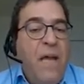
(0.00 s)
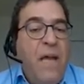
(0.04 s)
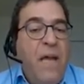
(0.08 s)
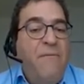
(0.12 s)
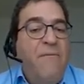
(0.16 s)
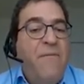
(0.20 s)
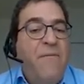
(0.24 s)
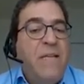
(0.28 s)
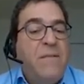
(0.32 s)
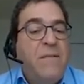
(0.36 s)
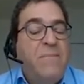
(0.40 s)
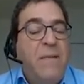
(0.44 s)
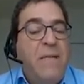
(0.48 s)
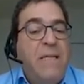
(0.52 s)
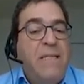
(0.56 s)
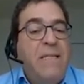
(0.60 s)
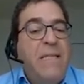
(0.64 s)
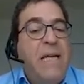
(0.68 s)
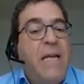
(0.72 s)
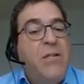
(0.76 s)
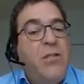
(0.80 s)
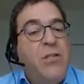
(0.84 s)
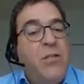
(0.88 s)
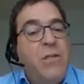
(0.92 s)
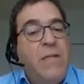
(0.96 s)
investment
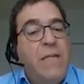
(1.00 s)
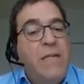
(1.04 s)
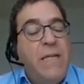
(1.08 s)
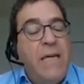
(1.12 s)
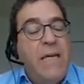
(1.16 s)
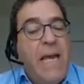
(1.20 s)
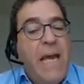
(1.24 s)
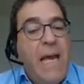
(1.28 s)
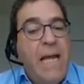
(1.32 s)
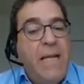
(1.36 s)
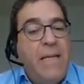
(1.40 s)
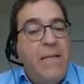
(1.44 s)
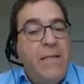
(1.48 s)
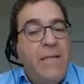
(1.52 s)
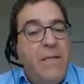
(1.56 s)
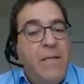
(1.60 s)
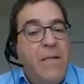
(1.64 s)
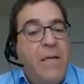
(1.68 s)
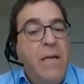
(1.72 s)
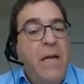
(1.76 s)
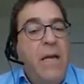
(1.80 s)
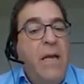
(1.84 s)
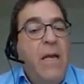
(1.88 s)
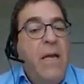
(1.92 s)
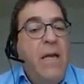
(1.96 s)
intention in
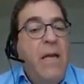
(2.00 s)
Canada.